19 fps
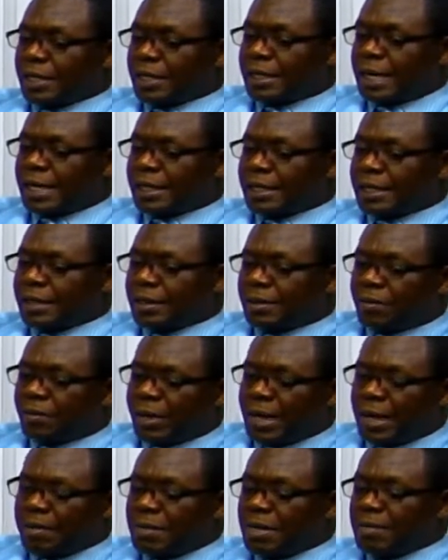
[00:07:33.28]
That
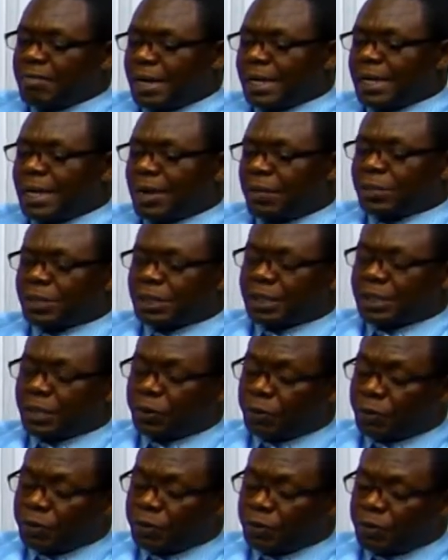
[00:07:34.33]
what I mean by language that
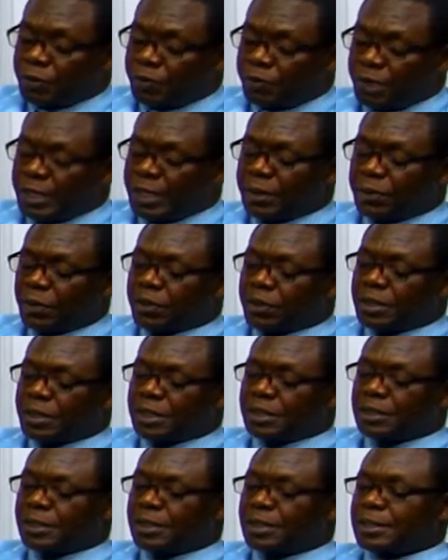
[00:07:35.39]
can offend an
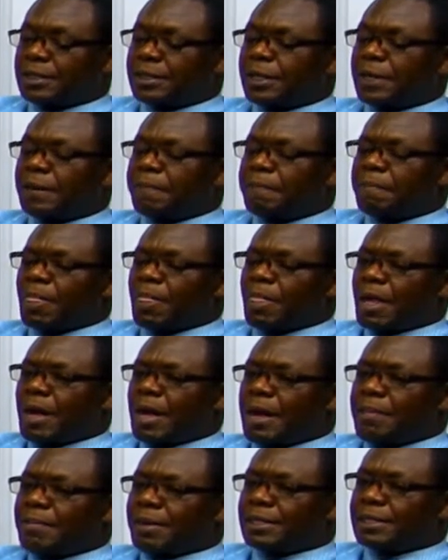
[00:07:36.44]
audience is
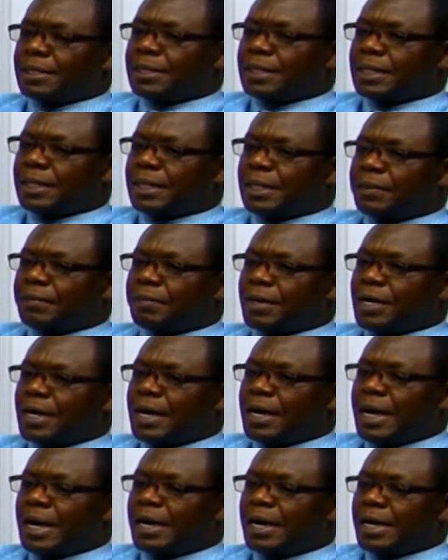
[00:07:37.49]
I must
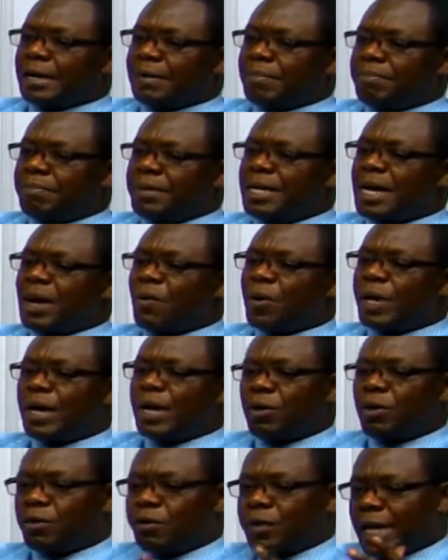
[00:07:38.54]
be aware
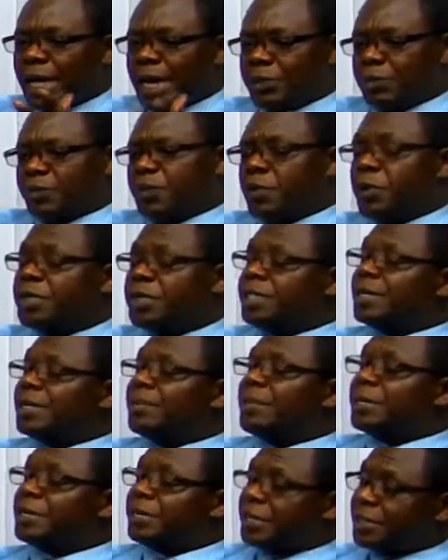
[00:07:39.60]
of the kind of audience I'm
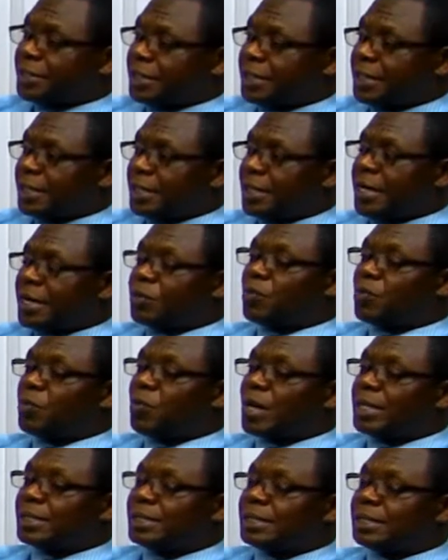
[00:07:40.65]
addressing and
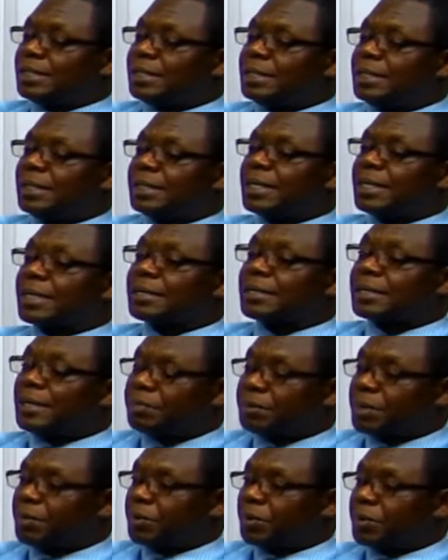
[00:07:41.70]
what is
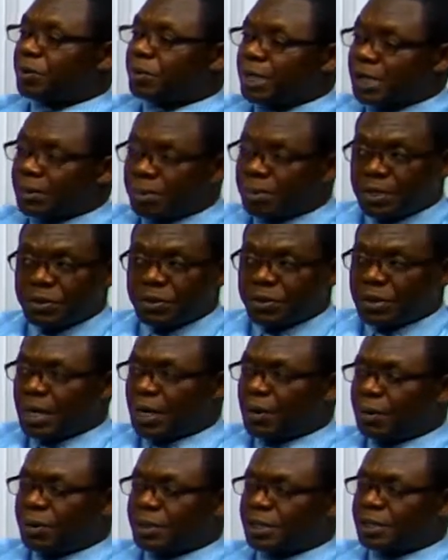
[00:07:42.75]
acceptable to that particular
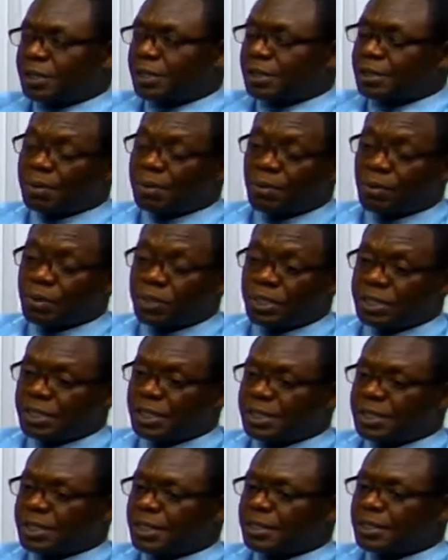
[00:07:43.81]
audience. There's some
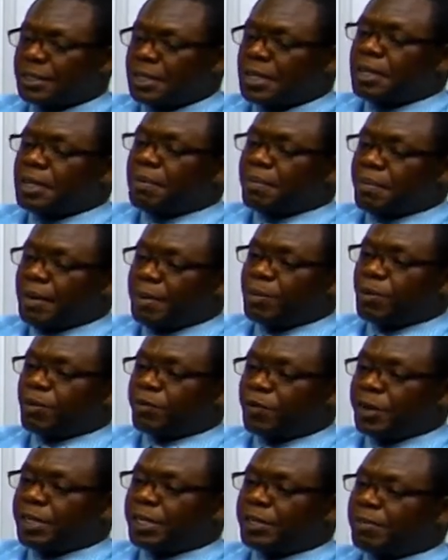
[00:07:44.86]
audiences that may be
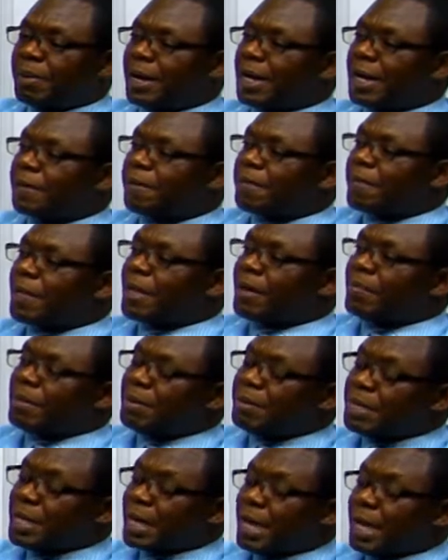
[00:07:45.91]
offended by
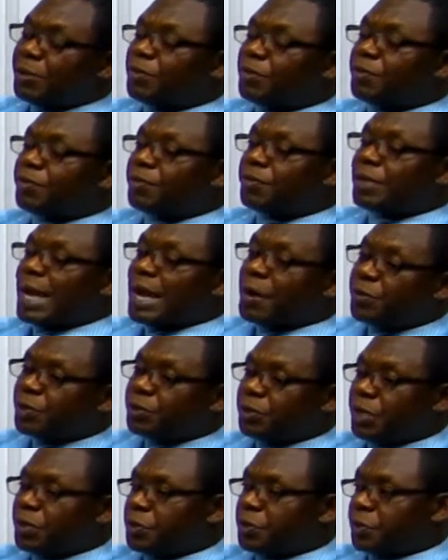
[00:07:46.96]
maybe the kind of language
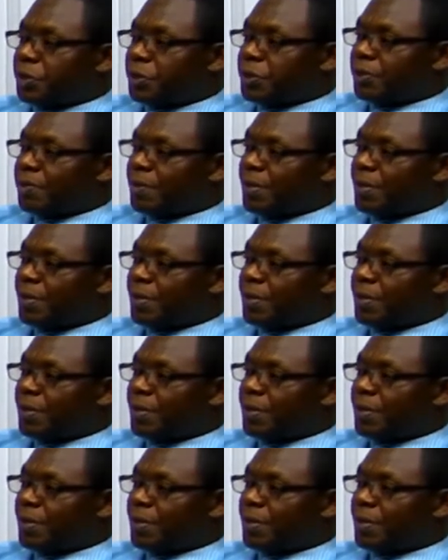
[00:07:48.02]
you're using.